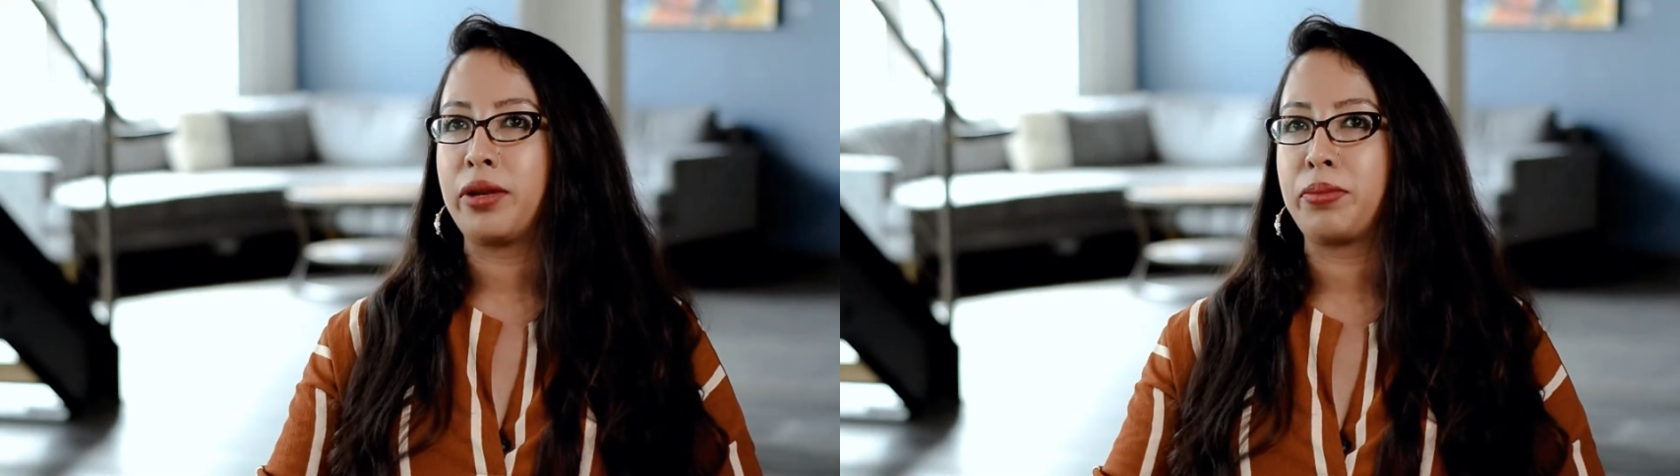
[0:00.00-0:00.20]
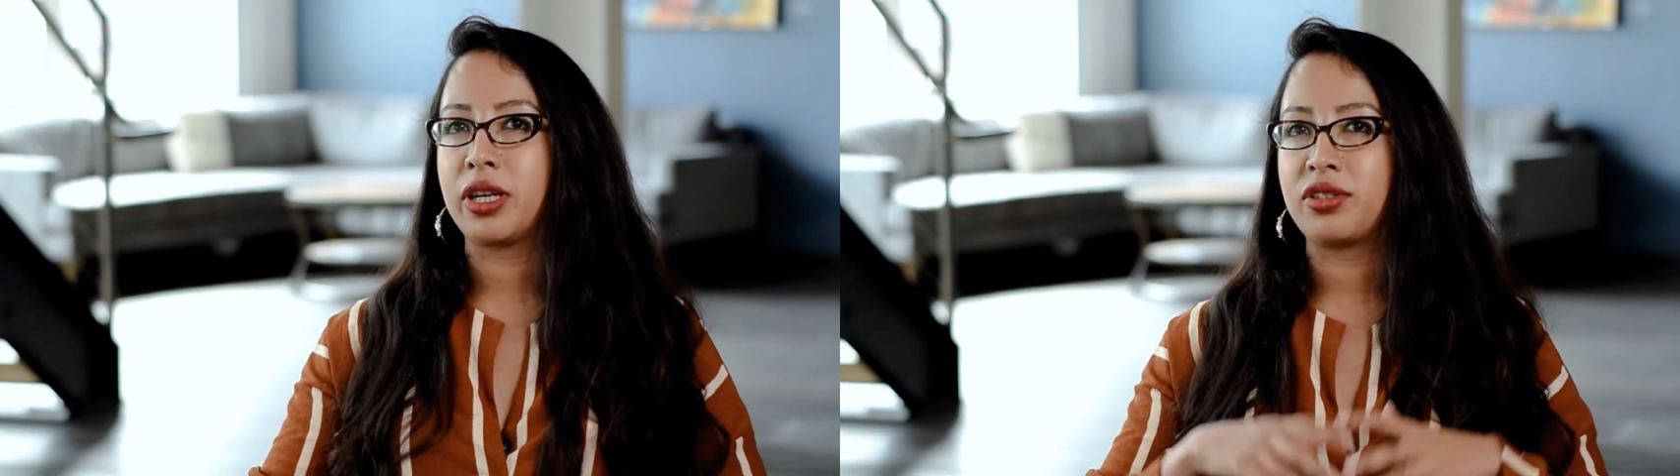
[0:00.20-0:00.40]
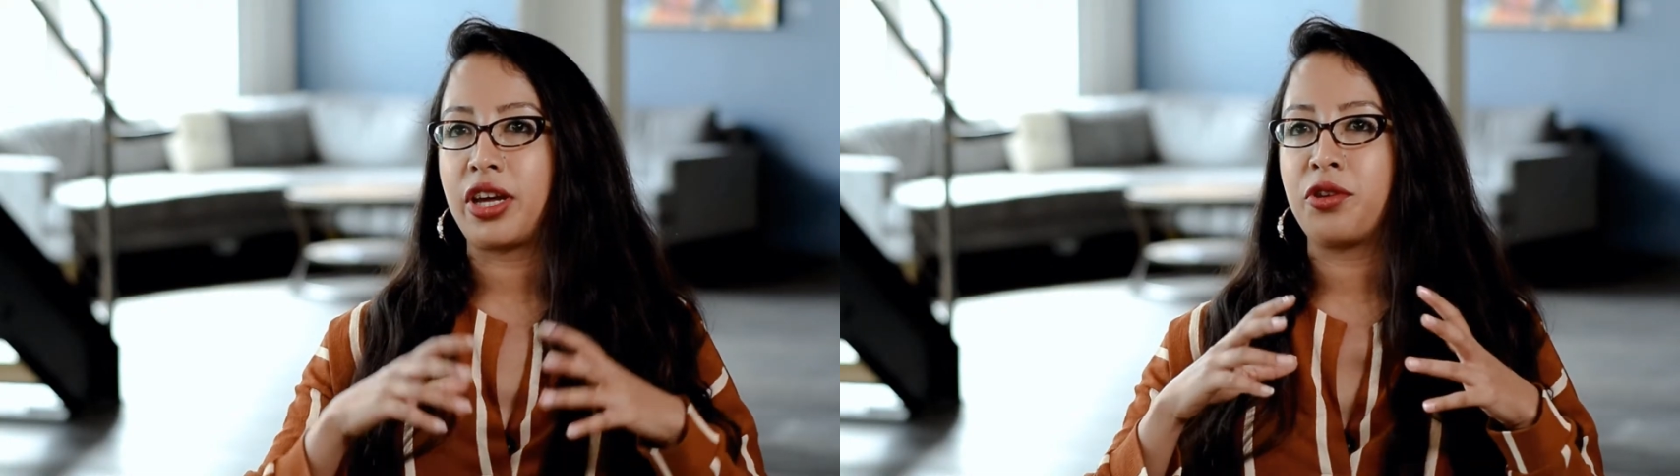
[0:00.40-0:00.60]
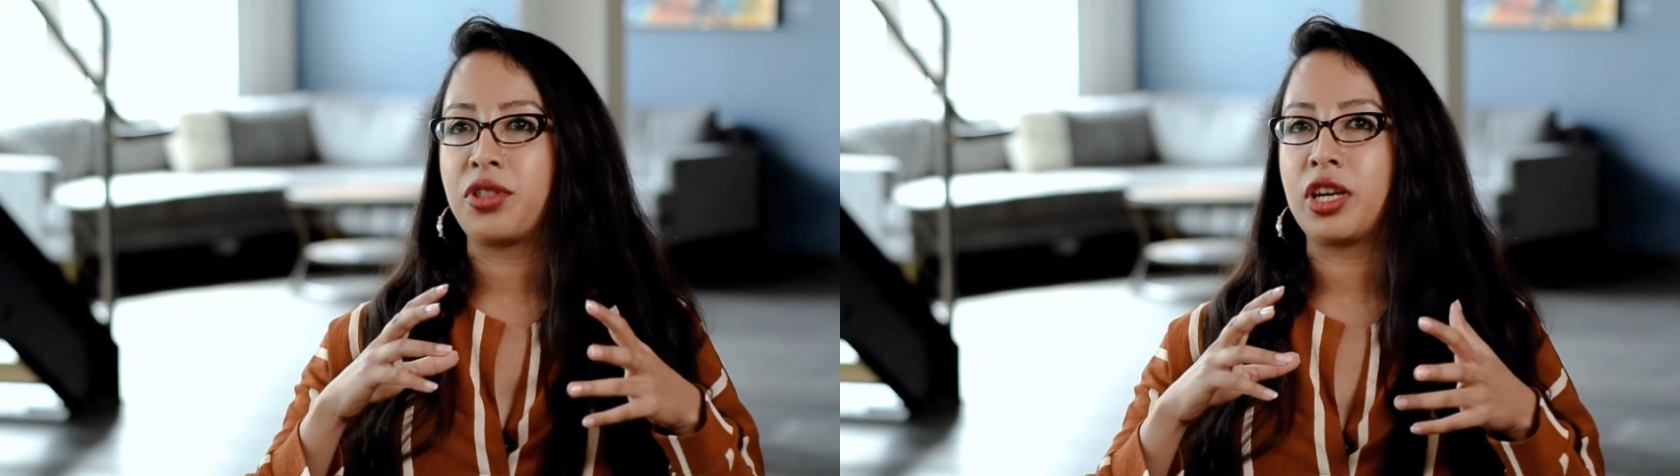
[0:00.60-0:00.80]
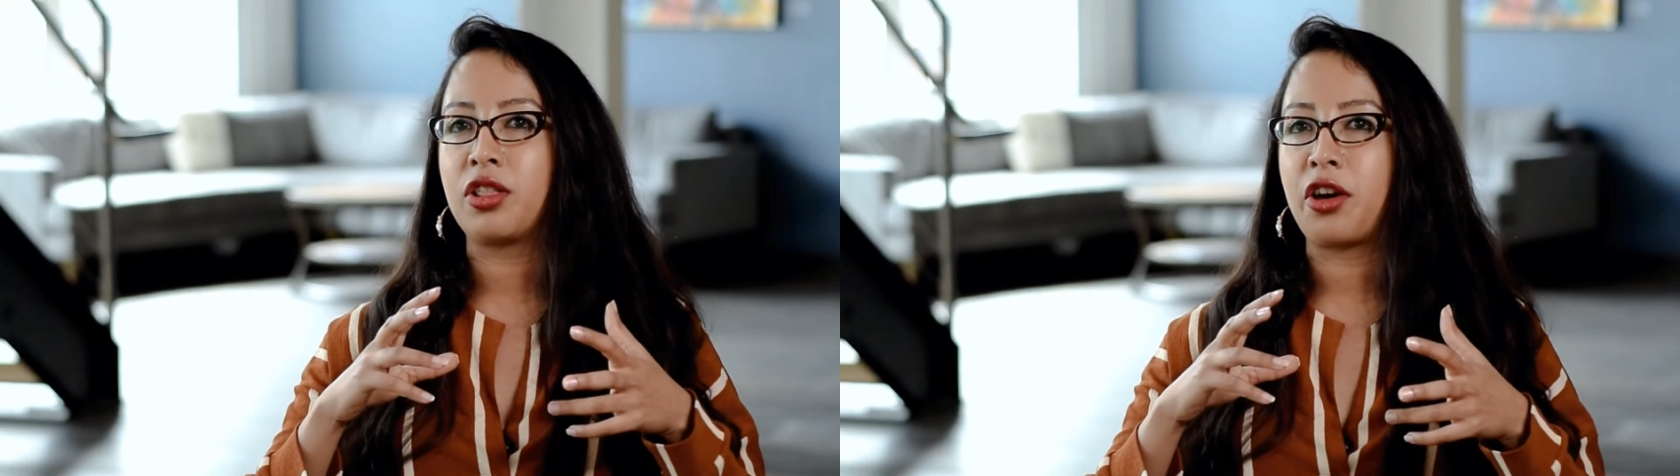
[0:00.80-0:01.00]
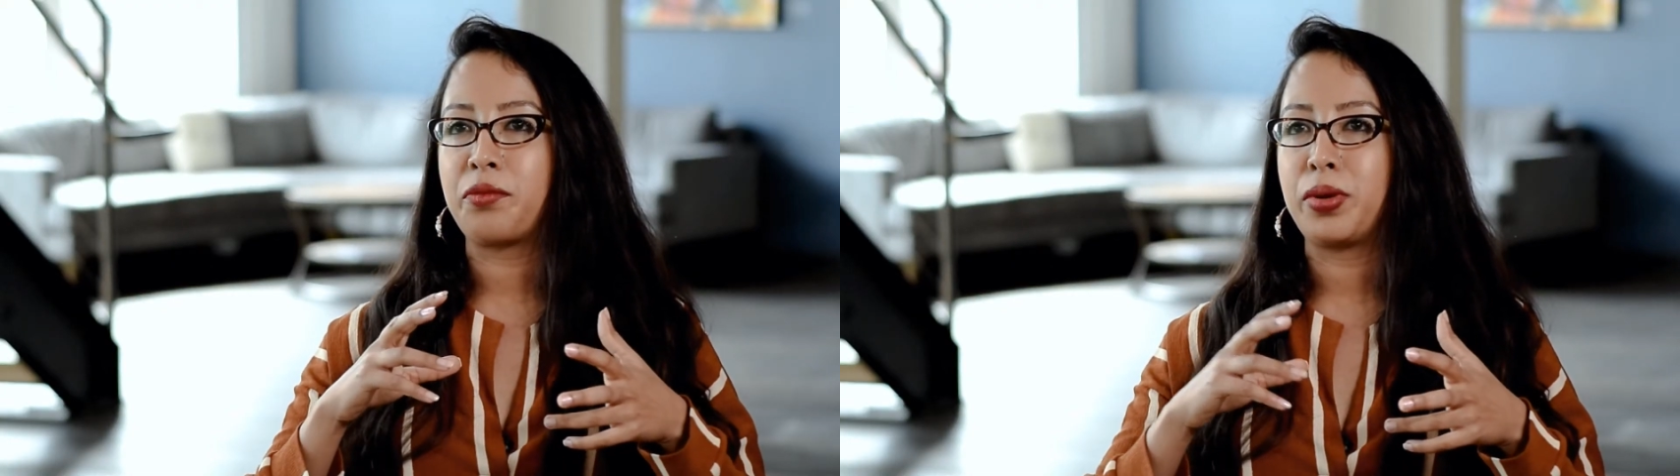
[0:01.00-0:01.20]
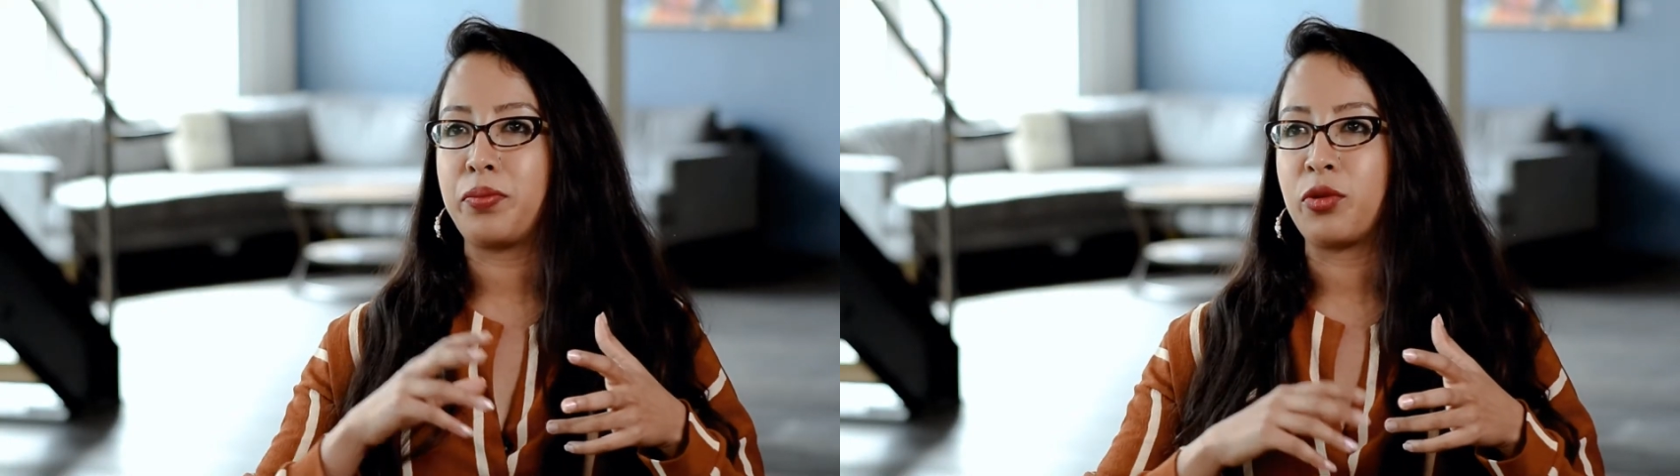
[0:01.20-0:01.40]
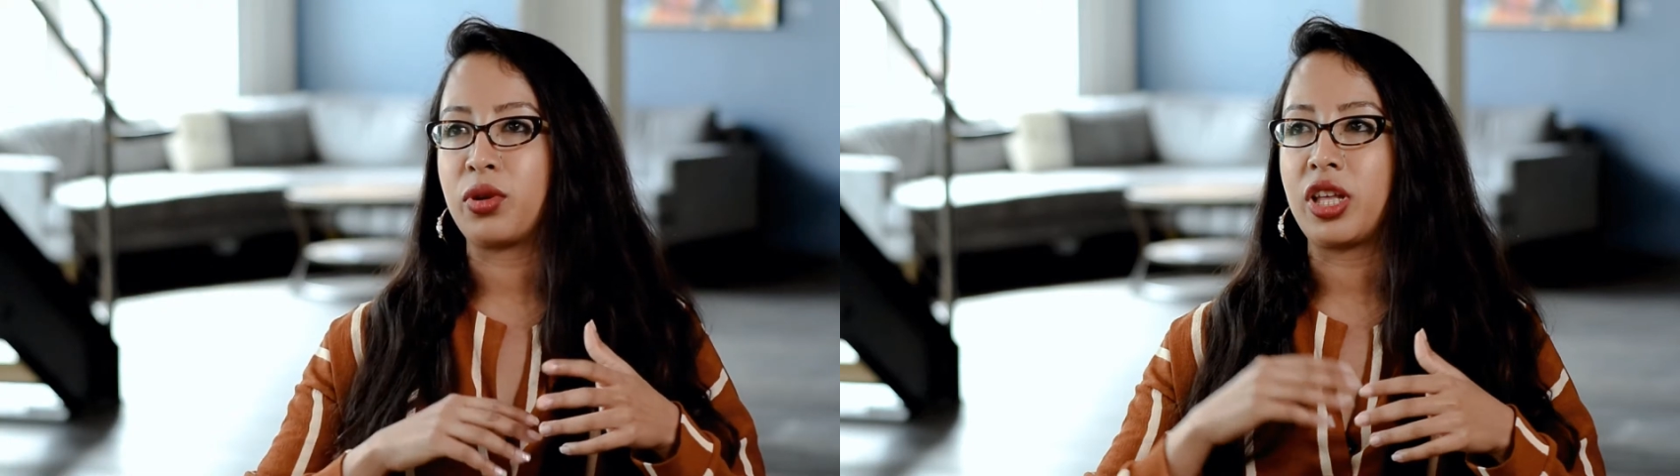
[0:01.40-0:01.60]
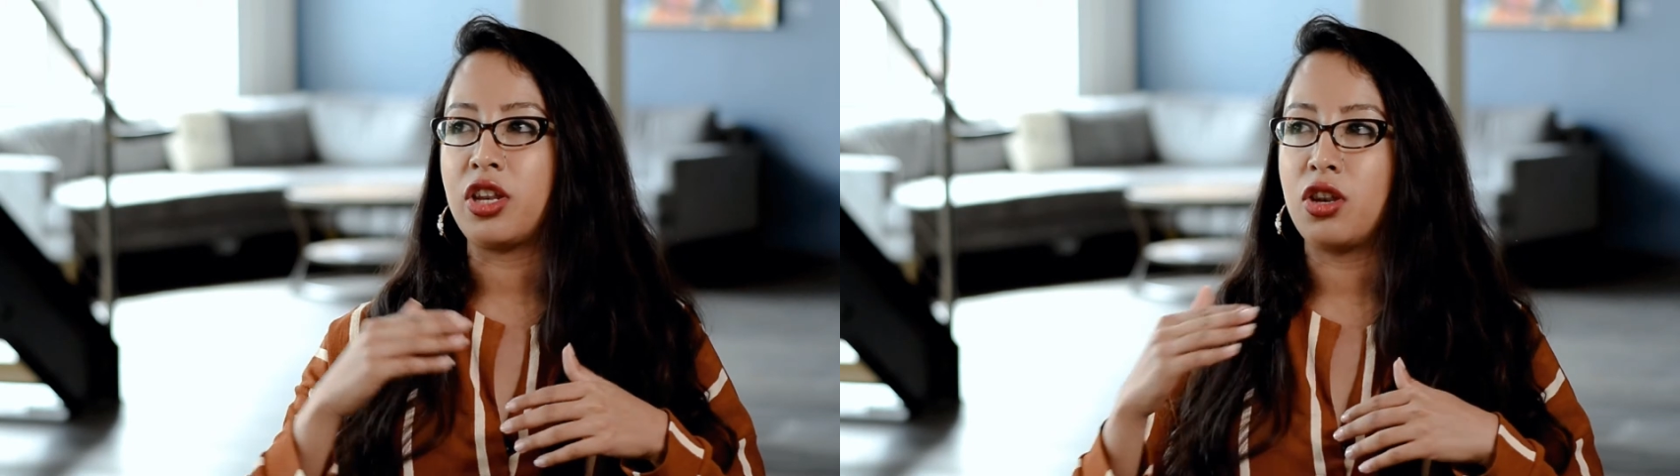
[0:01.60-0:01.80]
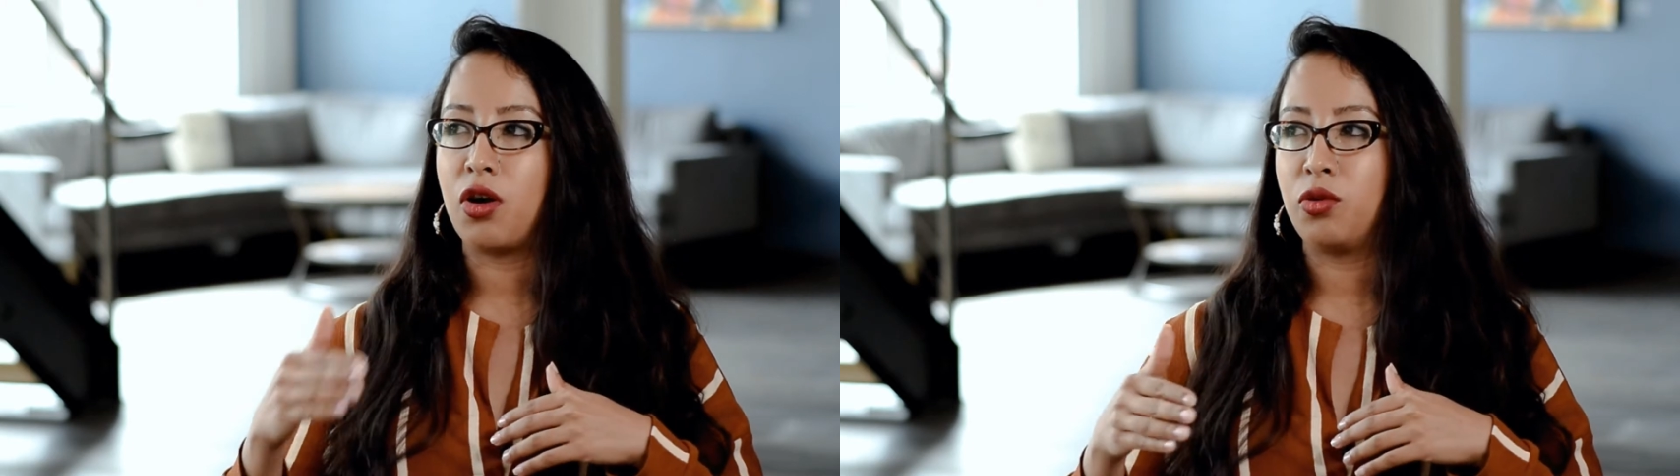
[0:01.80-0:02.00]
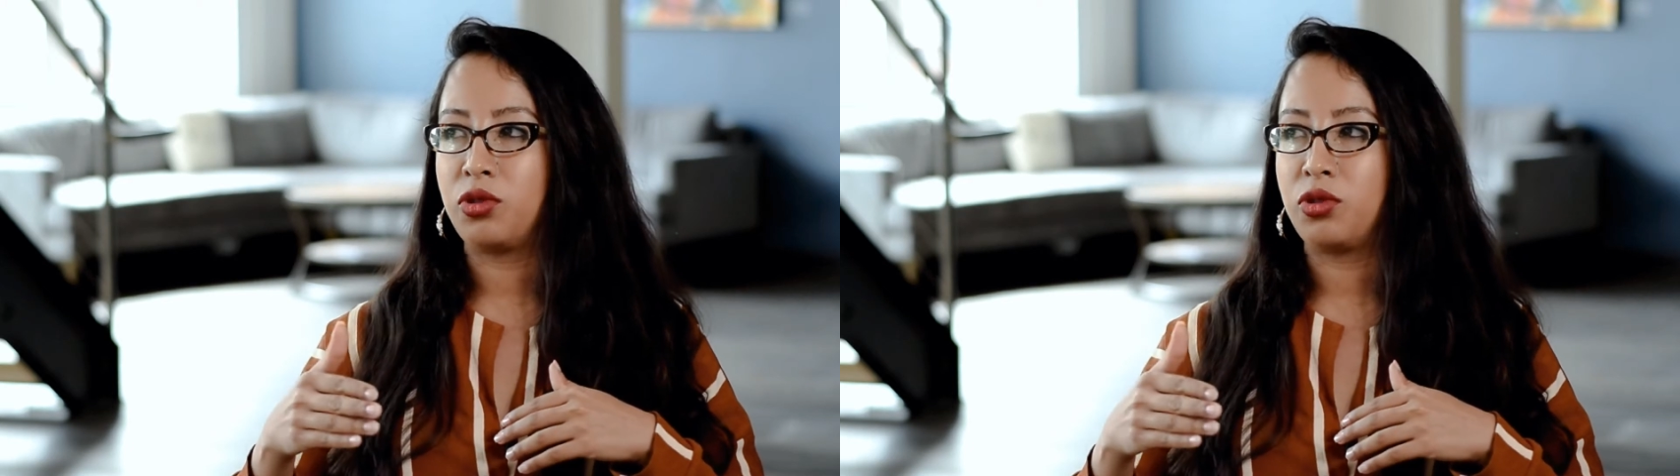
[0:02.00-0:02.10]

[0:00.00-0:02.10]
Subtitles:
Because I don't think a lot of people really know